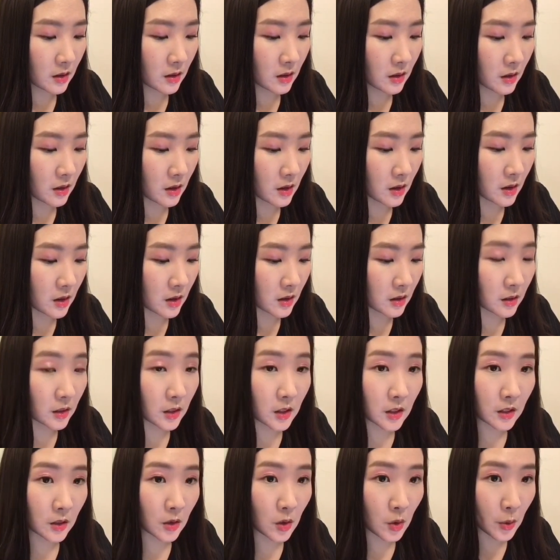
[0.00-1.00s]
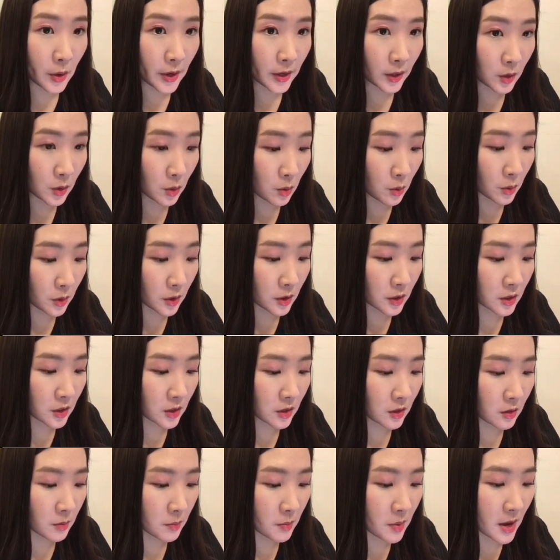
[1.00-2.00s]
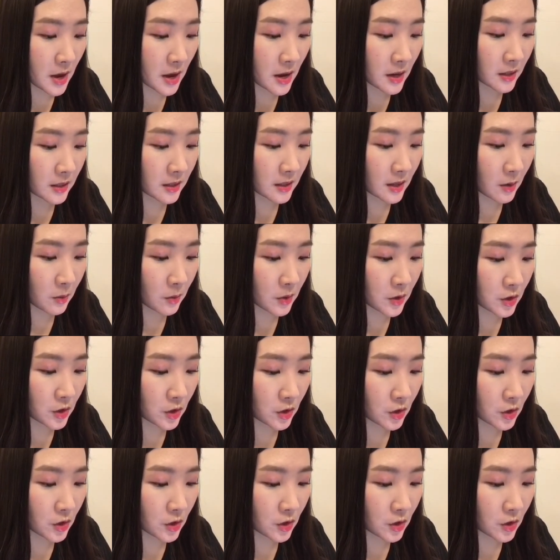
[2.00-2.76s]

and going towards the bangs that we just